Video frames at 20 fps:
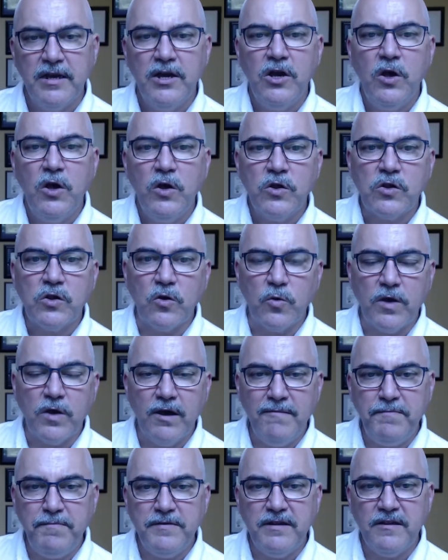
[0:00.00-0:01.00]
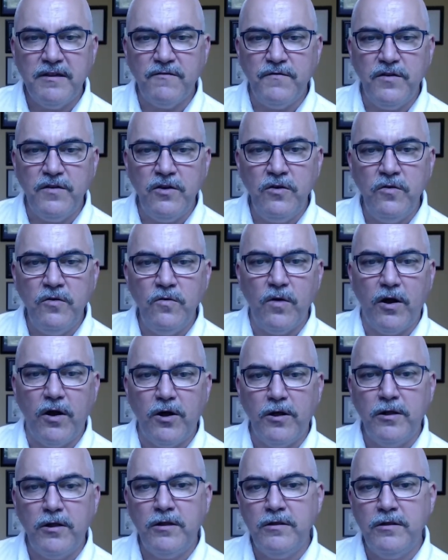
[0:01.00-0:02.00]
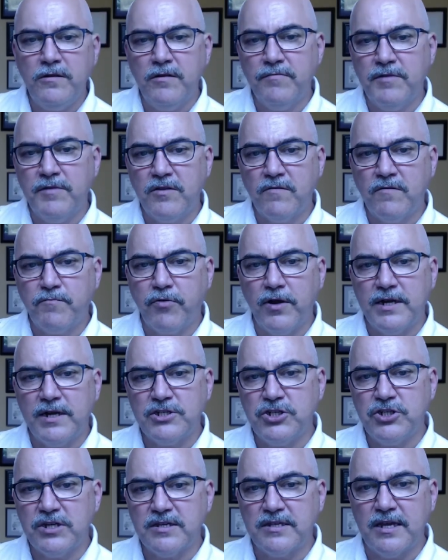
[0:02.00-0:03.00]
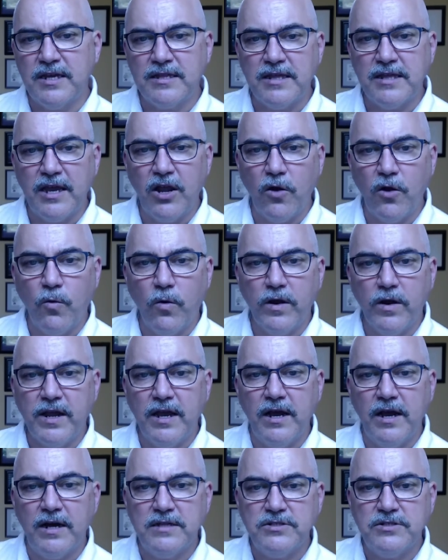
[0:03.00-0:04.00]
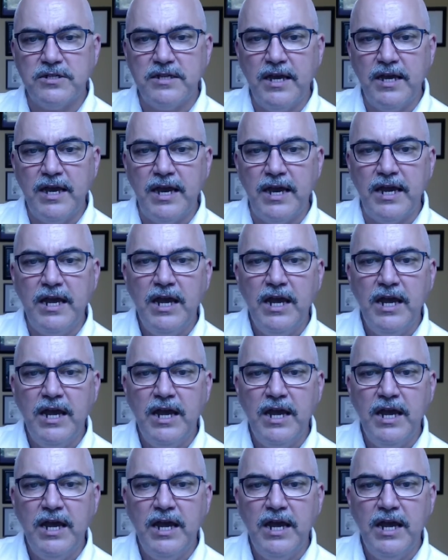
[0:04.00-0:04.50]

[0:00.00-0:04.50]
So companies view all of the projects that they are working on today,